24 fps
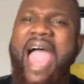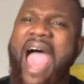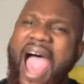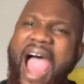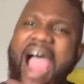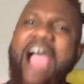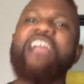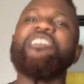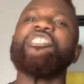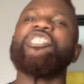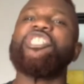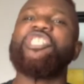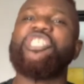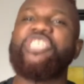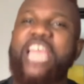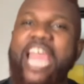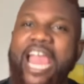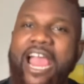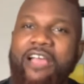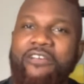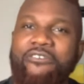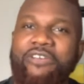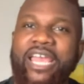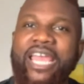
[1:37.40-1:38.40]
Our
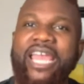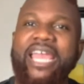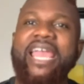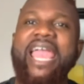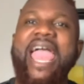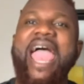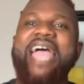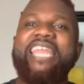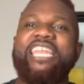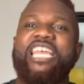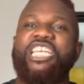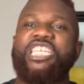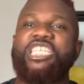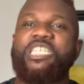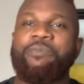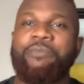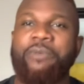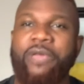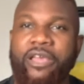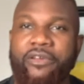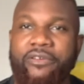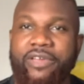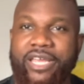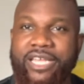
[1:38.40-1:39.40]
sharing and
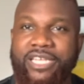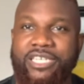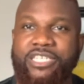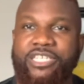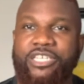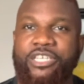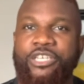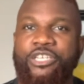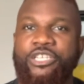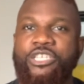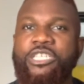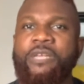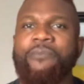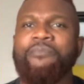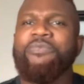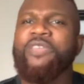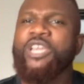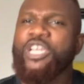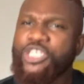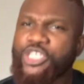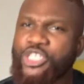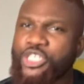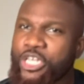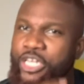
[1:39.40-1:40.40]
experiences
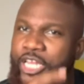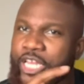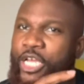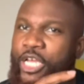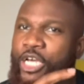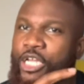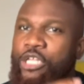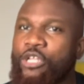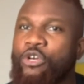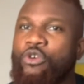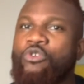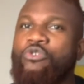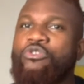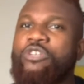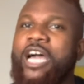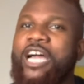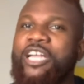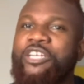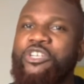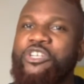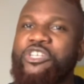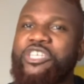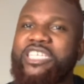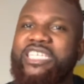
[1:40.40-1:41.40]
should include
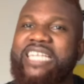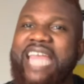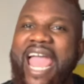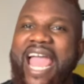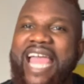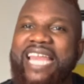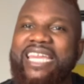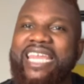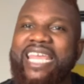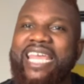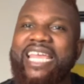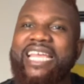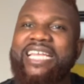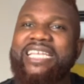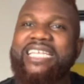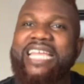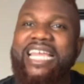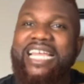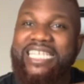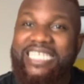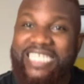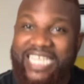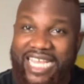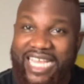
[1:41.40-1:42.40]
understanding
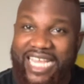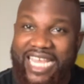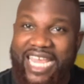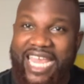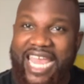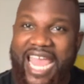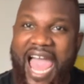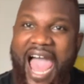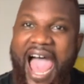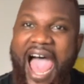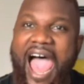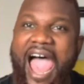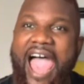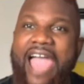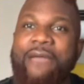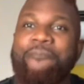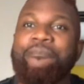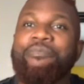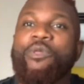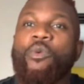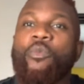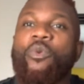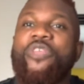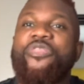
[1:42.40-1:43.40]
DEI
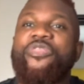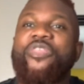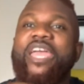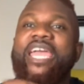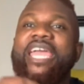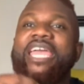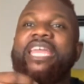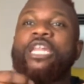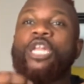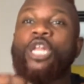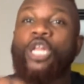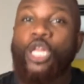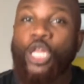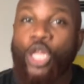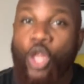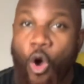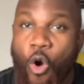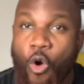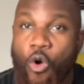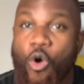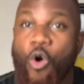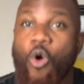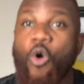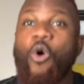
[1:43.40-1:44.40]
within
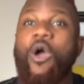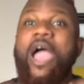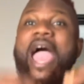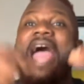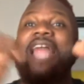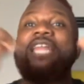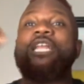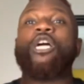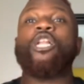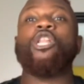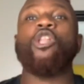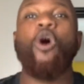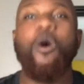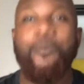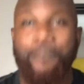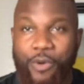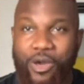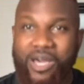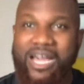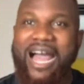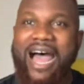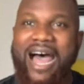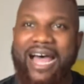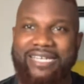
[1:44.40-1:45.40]
local and global
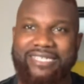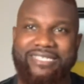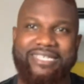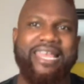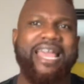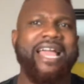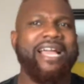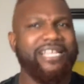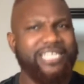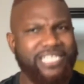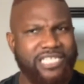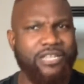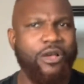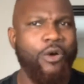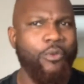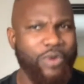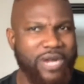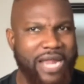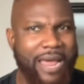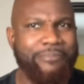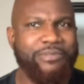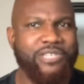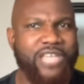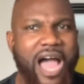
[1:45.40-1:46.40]
contexts. So what
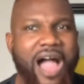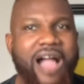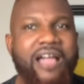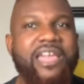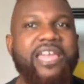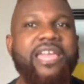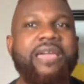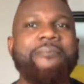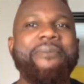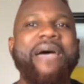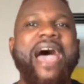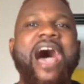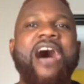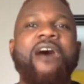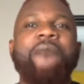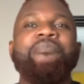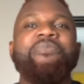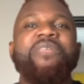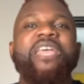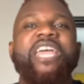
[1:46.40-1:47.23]
I'm talking about